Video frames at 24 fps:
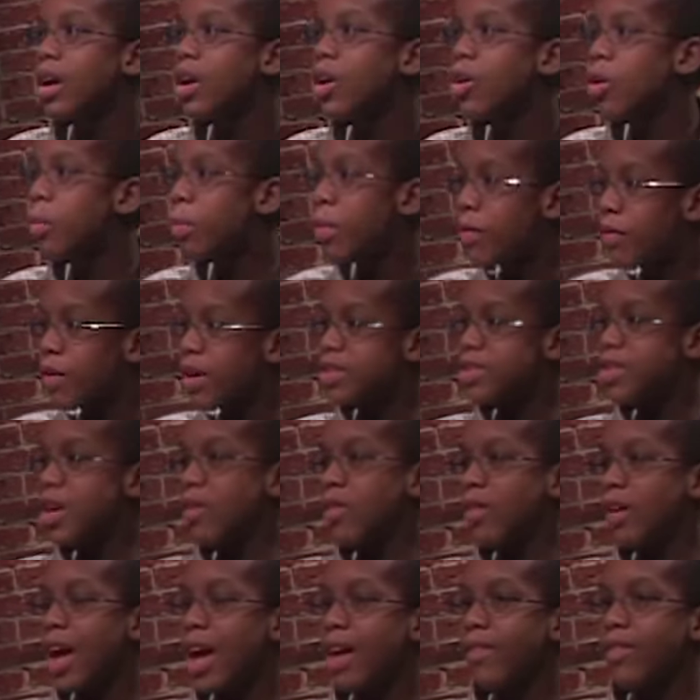a group of friends
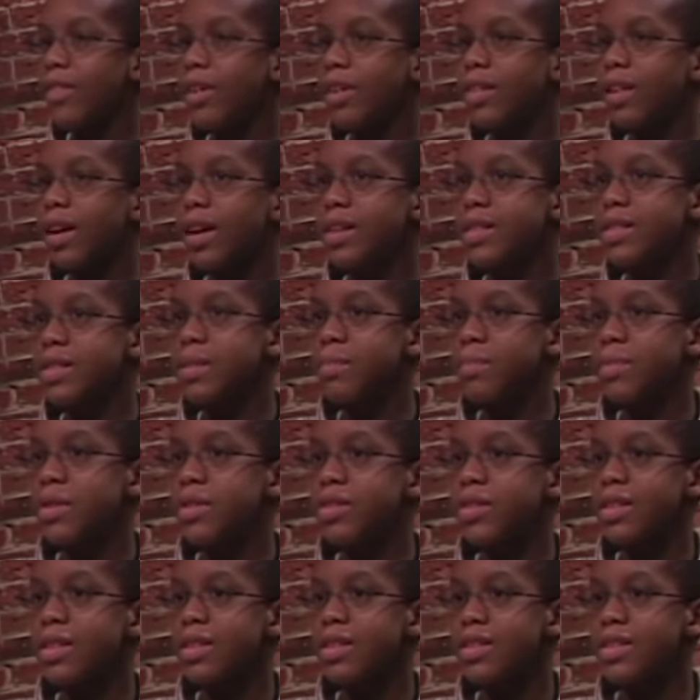over and having like some
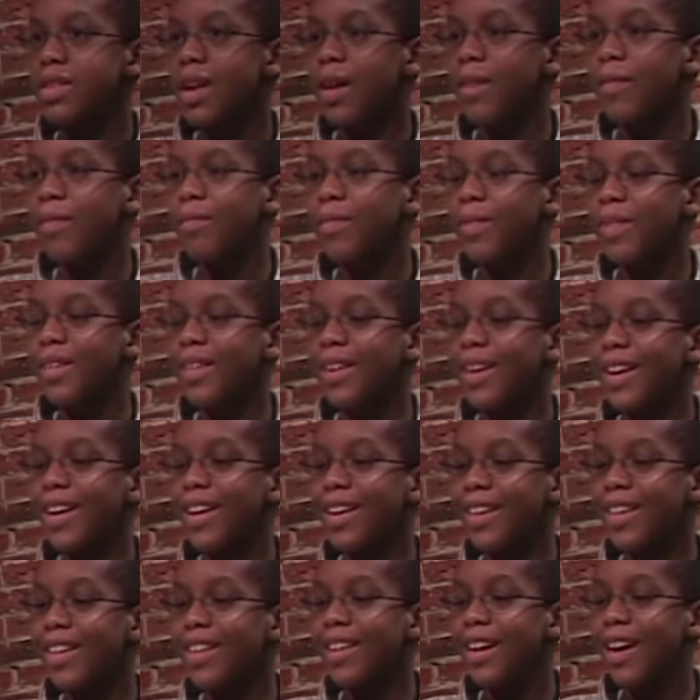music and stuff, but like
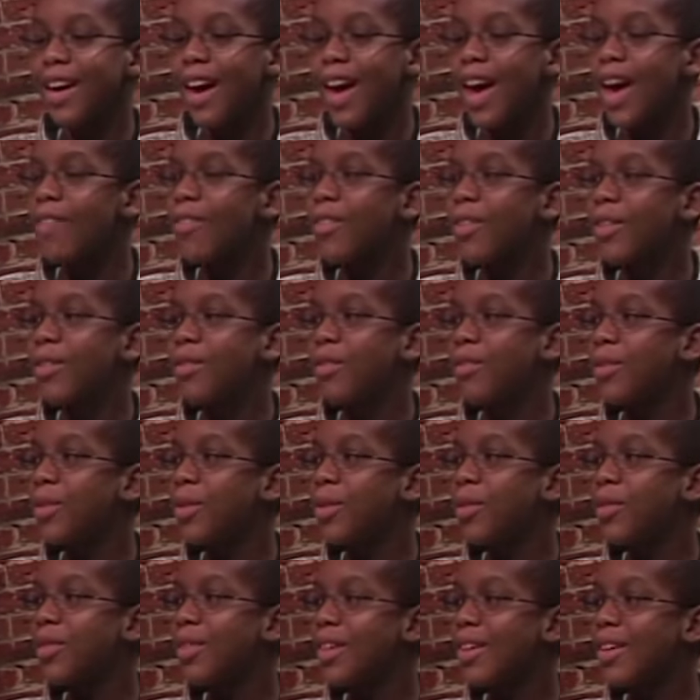have good
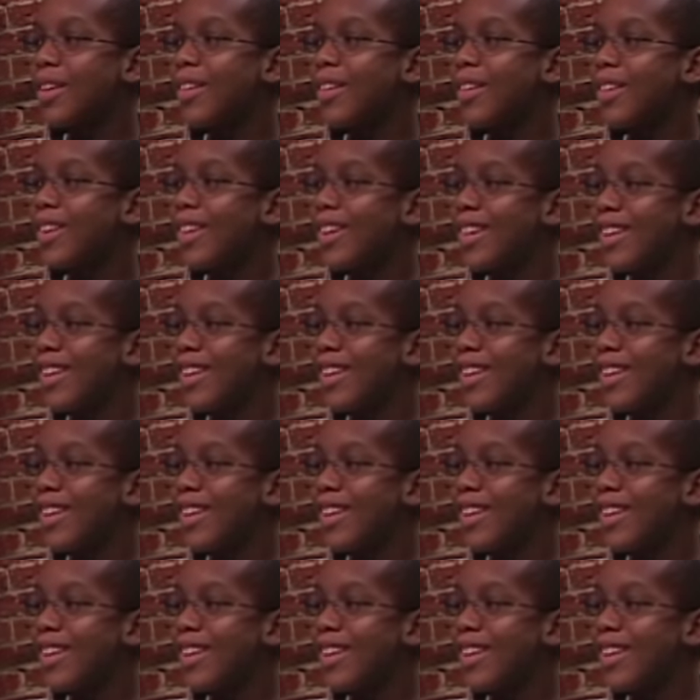food too.